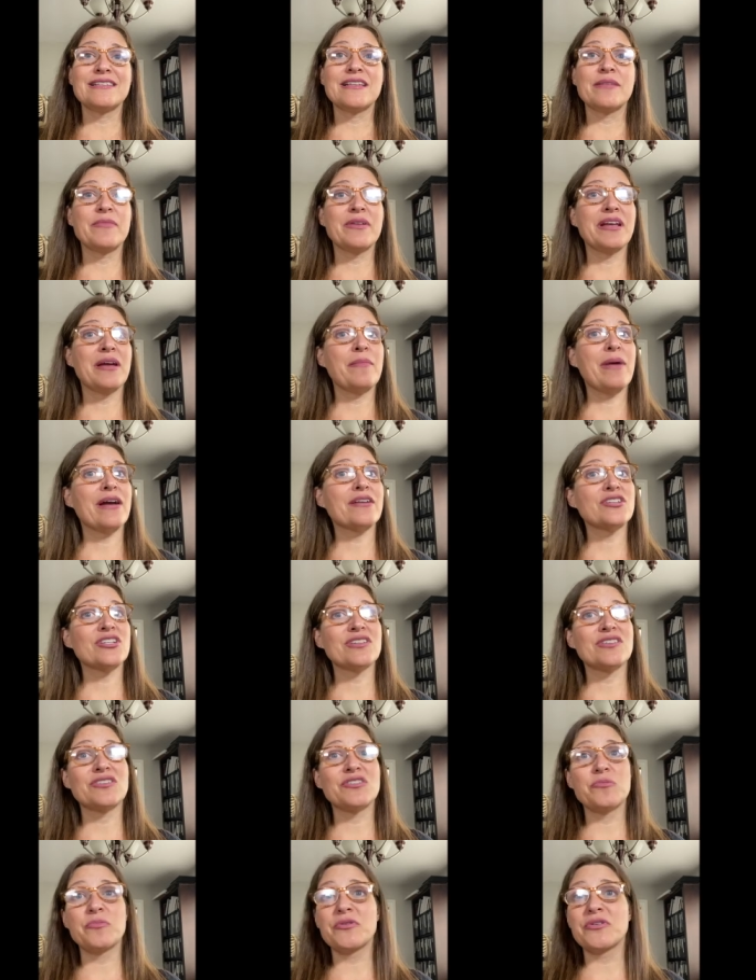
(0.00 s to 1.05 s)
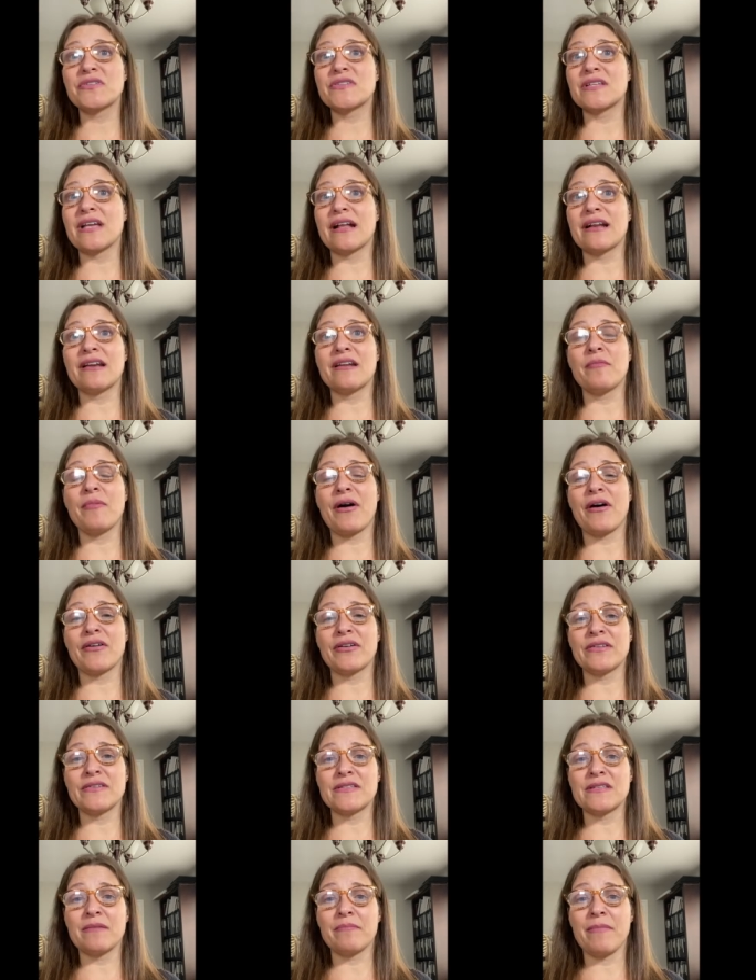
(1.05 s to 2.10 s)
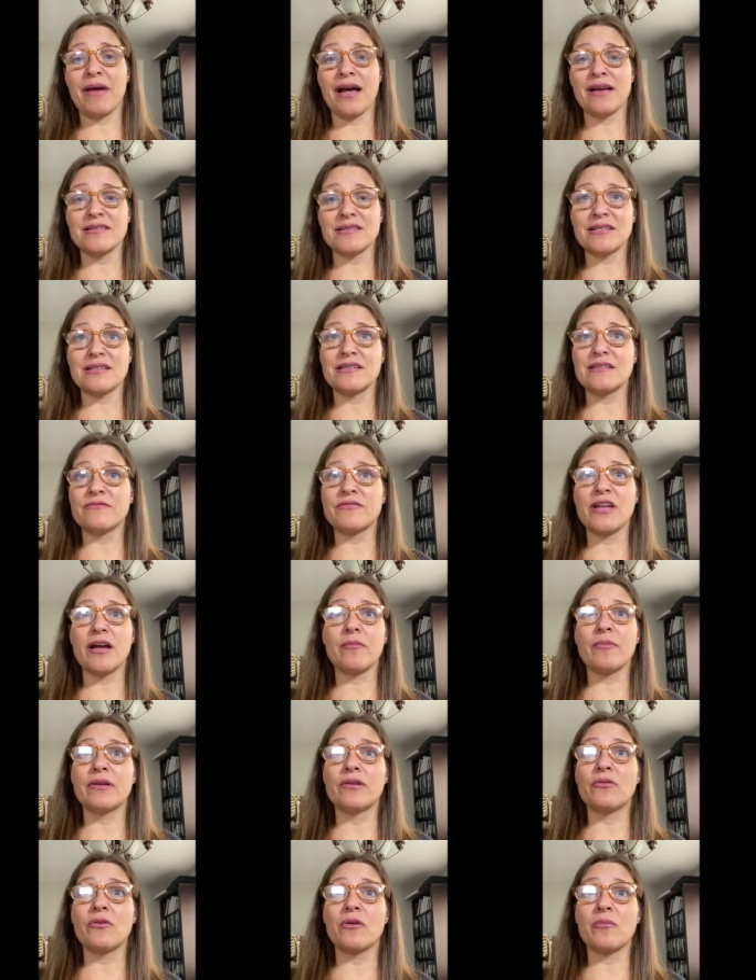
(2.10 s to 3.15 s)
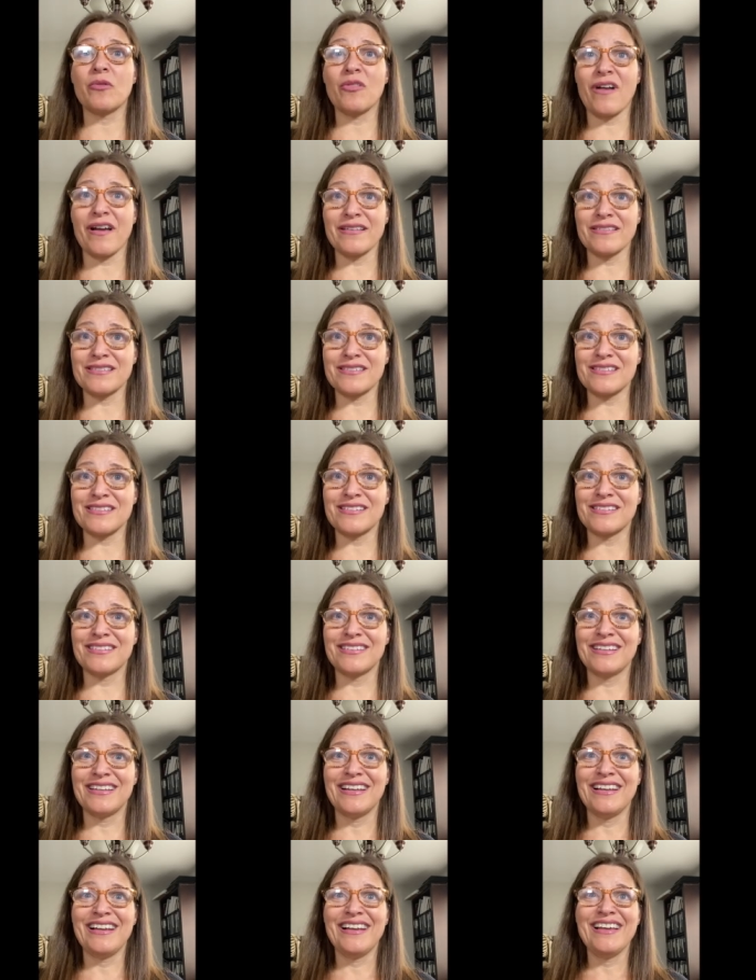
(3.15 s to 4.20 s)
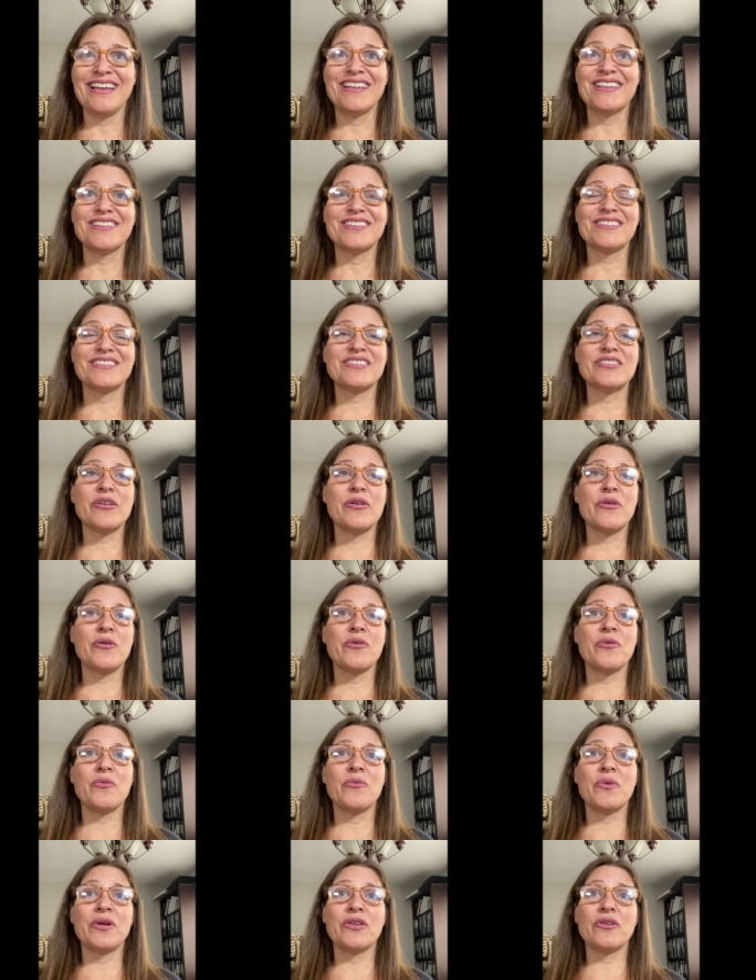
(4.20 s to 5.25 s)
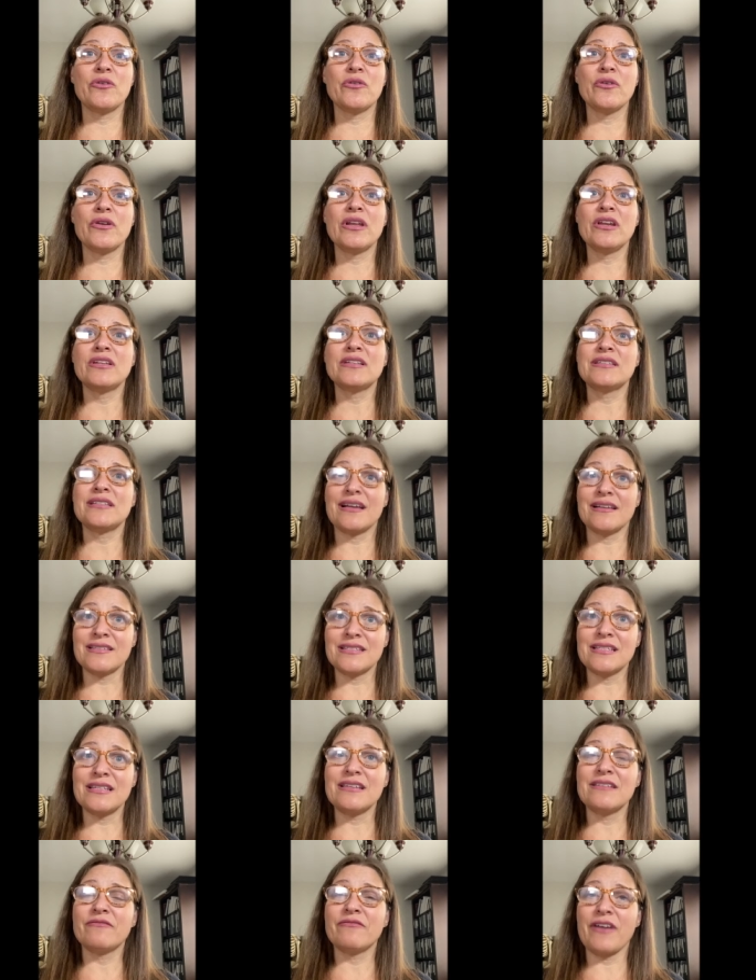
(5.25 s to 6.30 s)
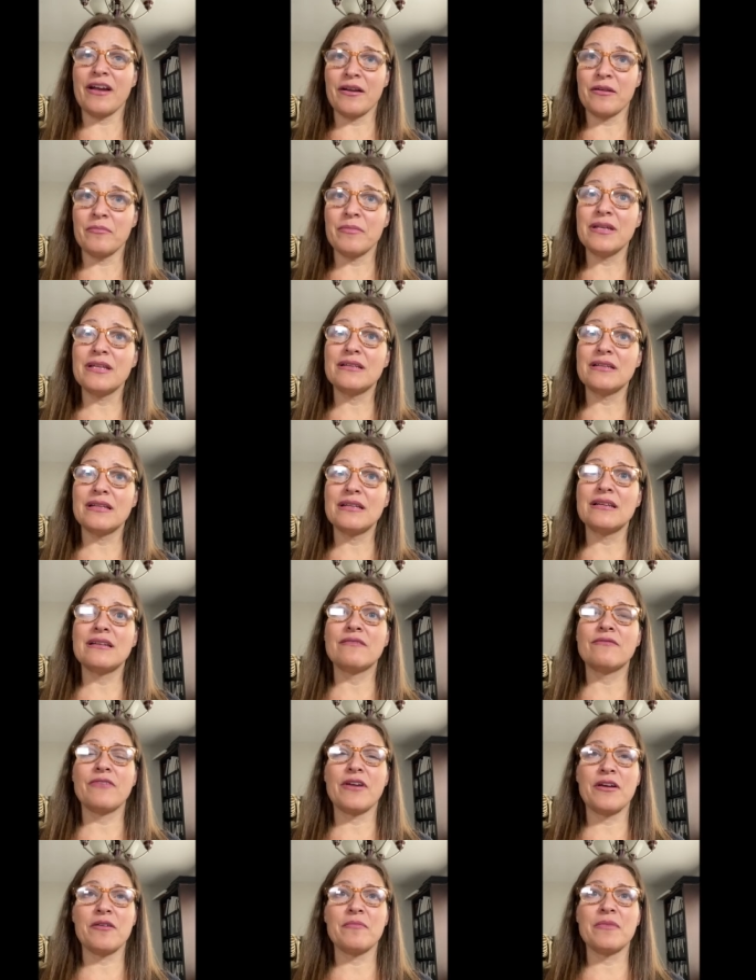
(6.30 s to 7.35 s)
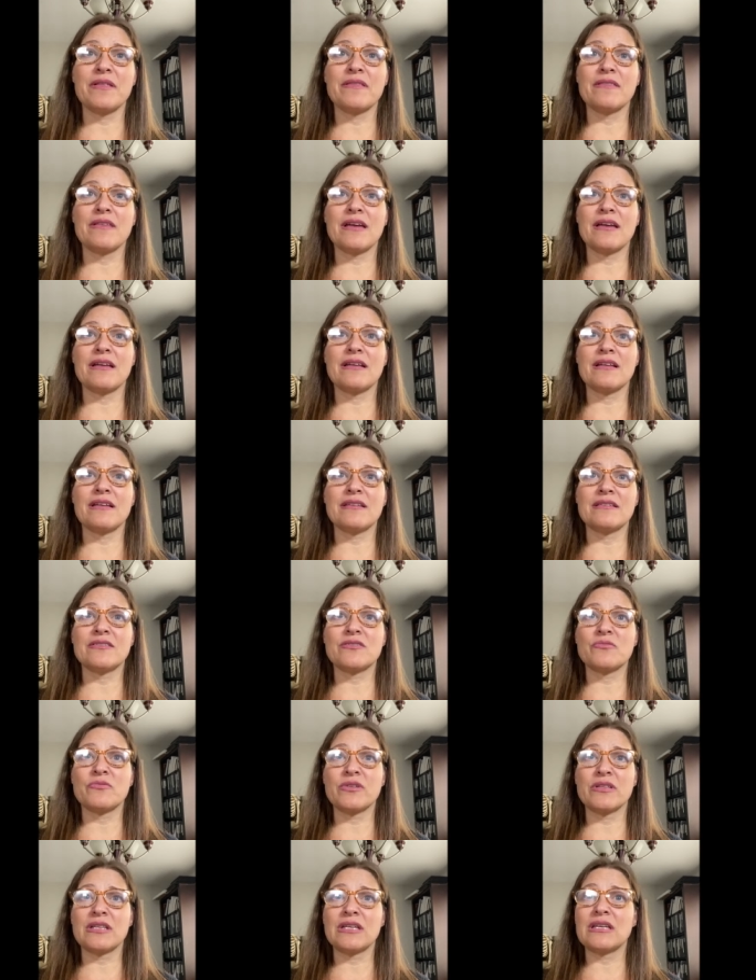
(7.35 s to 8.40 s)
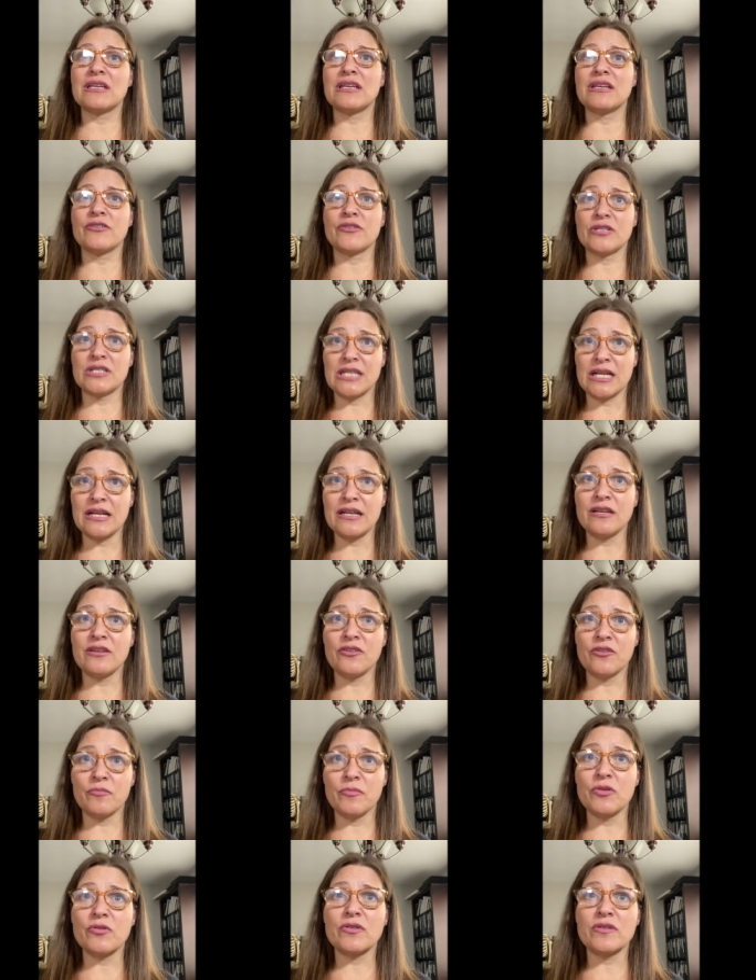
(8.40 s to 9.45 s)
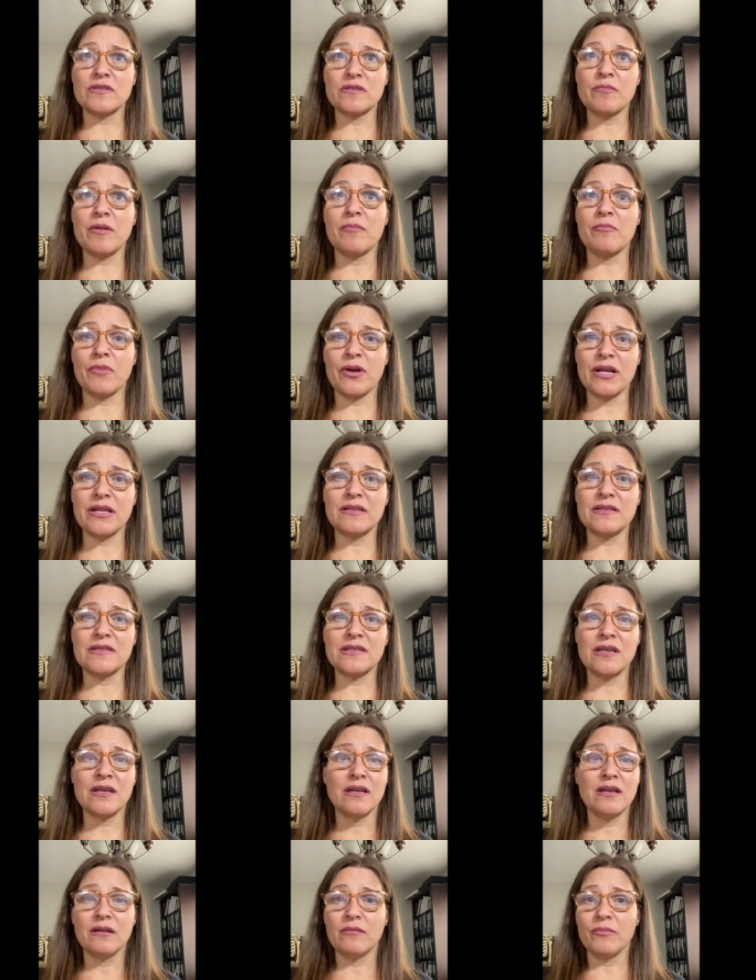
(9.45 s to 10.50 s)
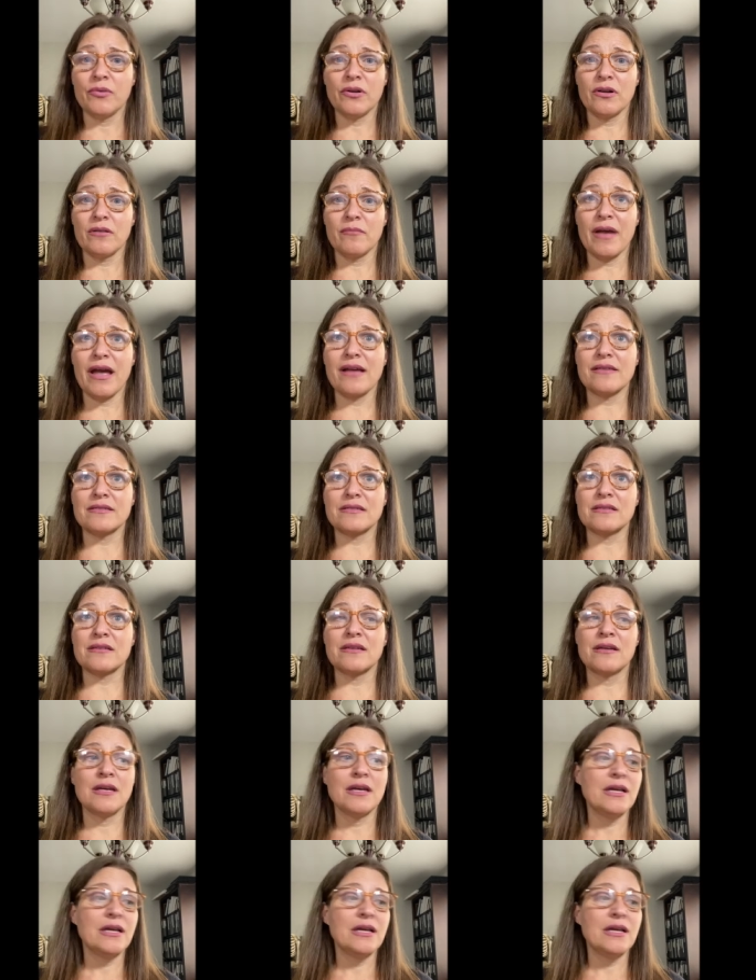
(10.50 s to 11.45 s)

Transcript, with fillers: something I'm actually super excited about is that masks have now been normalized. So when you're in a dusty environment, in an environment that is really irritating your mucous membranes, put on a mask.